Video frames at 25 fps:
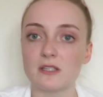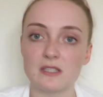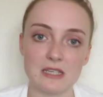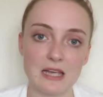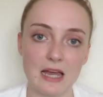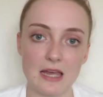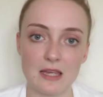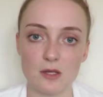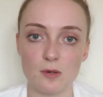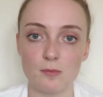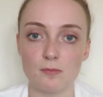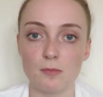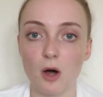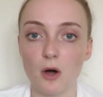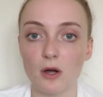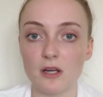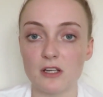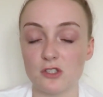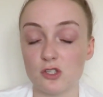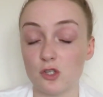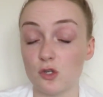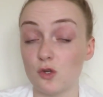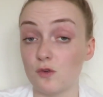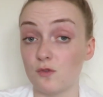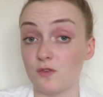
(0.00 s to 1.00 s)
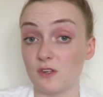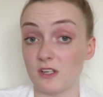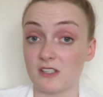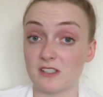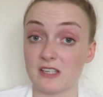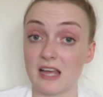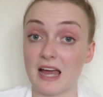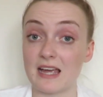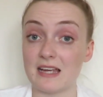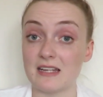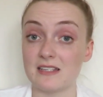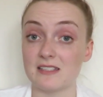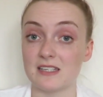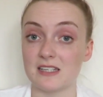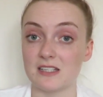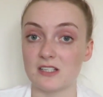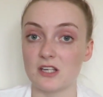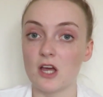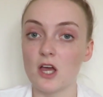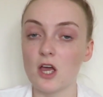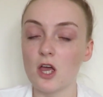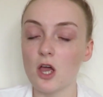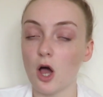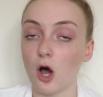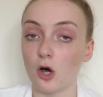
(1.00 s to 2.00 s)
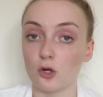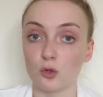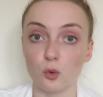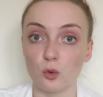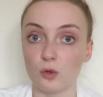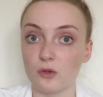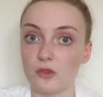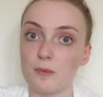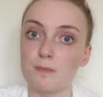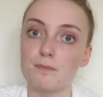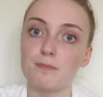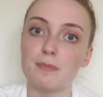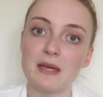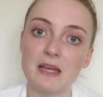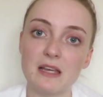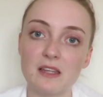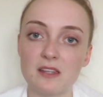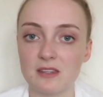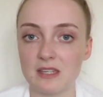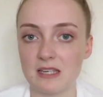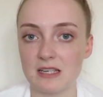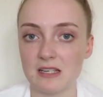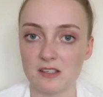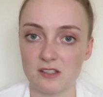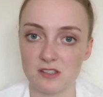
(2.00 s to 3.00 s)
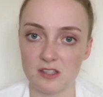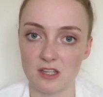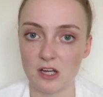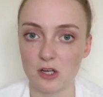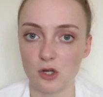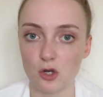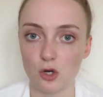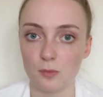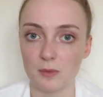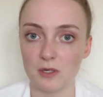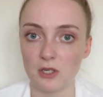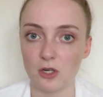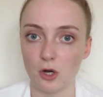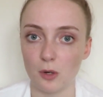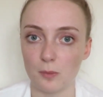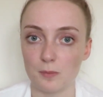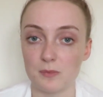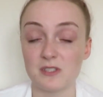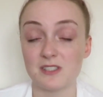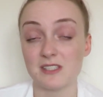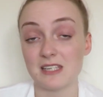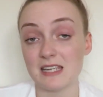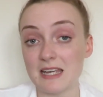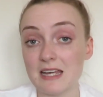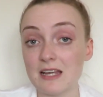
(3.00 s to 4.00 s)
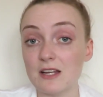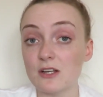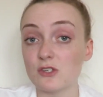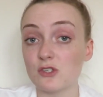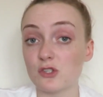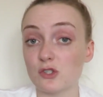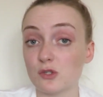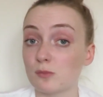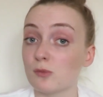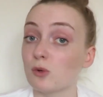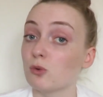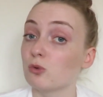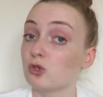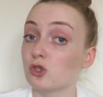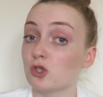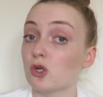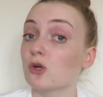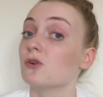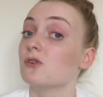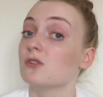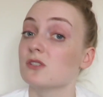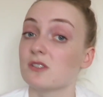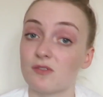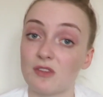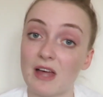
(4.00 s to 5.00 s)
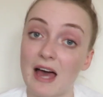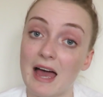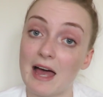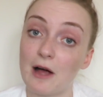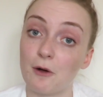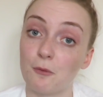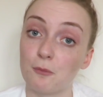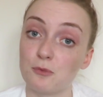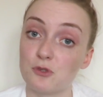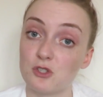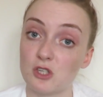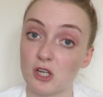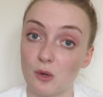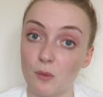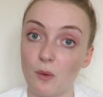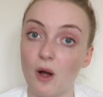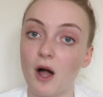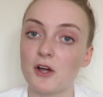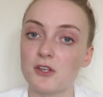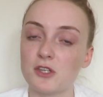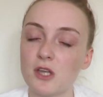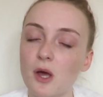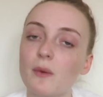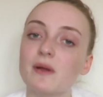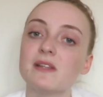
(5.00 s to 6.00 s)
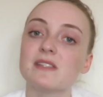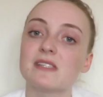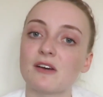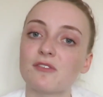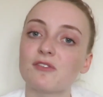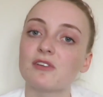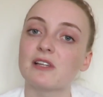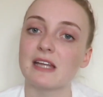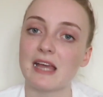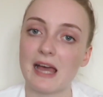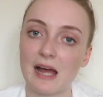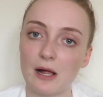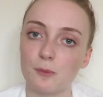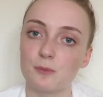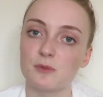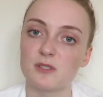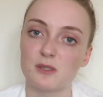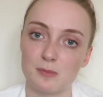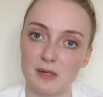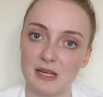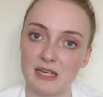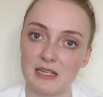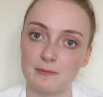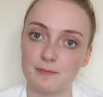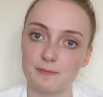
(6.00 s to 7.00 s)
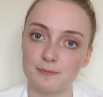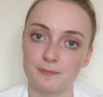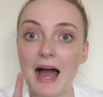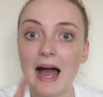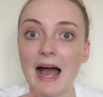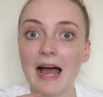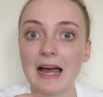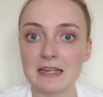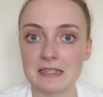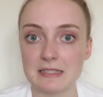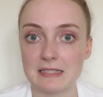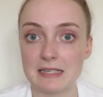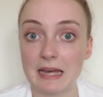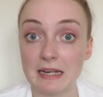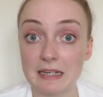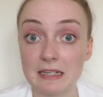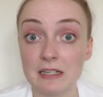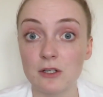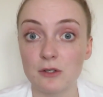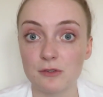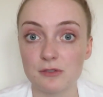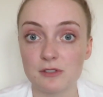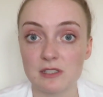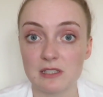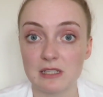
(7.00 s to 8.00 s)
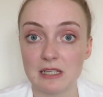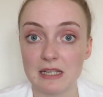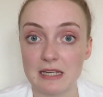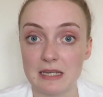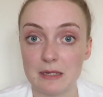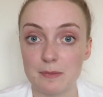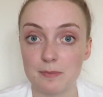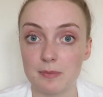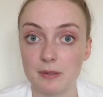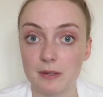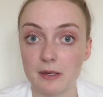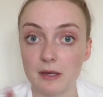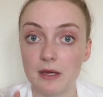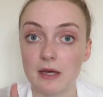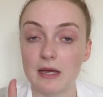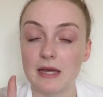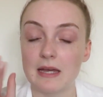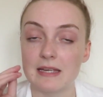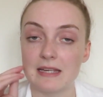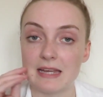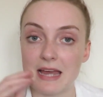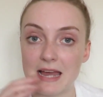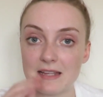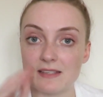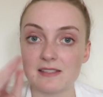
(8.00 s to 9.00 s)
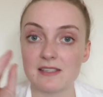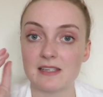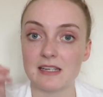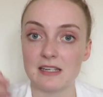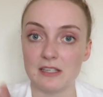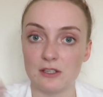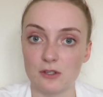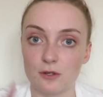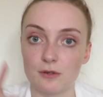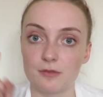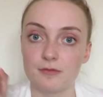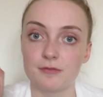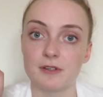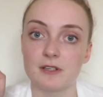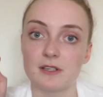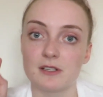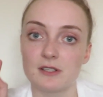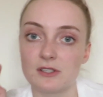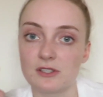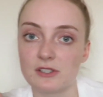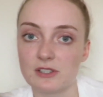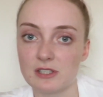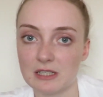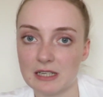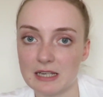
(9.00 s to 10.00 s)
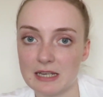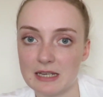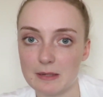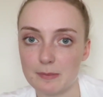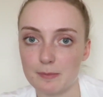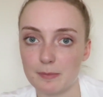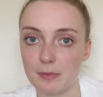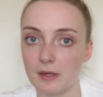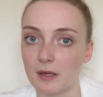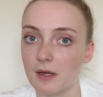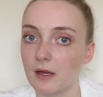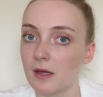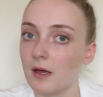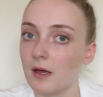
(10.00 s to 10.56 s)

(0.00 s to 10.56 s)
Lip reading: to get your mind too fixated on all the big things that are coming up. See it as small chunks, if that helps you. I know it definitely helps me. And get enough sleep. Get enough sleep.